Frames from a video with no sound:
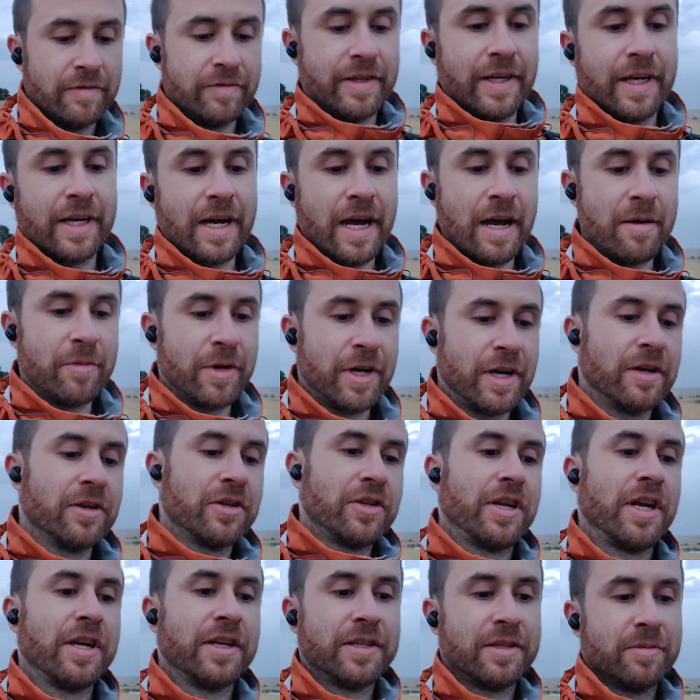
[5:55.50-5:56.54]
the camera
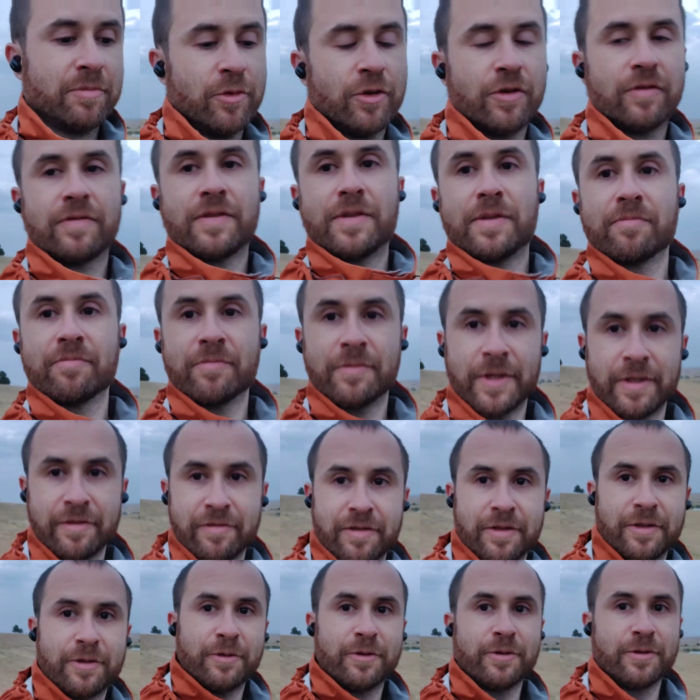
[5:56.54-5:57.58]
shakes, moves,
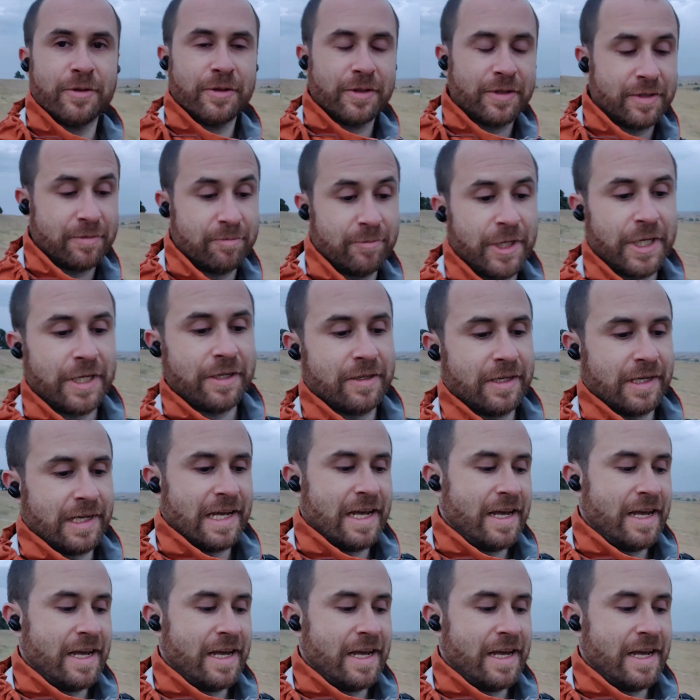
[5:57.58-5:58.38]
if you lose me,